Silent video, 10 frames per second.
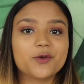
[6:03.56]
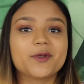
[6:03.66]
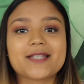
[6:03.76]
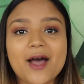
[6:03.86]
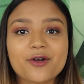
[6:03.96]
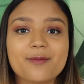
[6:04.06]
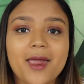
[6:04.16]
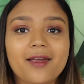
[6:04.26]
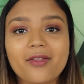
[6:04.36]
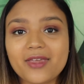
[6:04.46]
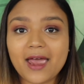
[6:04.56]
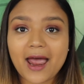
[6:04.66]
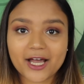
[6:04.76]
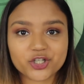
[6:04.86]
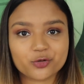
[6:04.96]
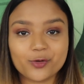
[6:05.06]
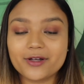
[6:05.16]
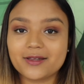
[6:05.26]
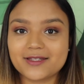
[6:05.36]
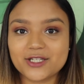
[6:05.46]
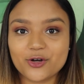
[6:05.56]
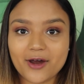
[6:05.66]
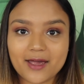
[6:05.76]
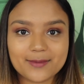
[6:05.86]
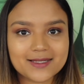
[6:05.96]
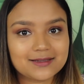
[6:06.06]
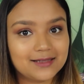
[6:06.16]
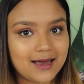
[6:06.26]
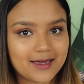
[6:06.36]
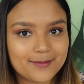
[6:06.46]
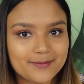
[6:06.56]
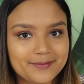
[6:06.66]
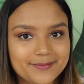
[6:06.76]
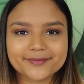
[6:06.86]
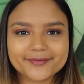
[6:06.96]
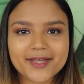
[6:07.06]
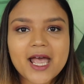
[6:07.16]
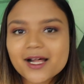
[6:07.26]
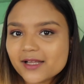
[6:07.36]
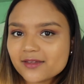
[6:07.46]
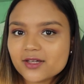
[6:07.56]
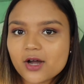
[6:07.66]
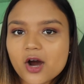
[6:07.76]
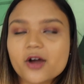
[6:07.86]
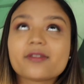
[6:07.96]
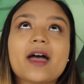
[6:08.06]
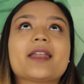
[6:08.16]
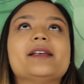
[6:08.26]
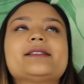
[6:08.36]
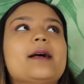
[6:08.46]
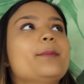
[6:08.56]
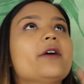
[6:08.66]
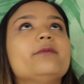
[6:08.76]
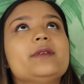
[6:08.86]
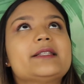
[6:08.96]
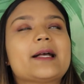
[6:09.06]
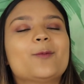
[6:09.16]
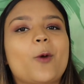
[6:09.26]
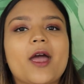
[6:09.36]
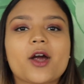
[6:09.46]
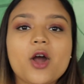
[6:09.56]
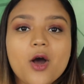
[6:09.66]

one was how to make the actual Instagram slime. Click the card that is above me somewhere,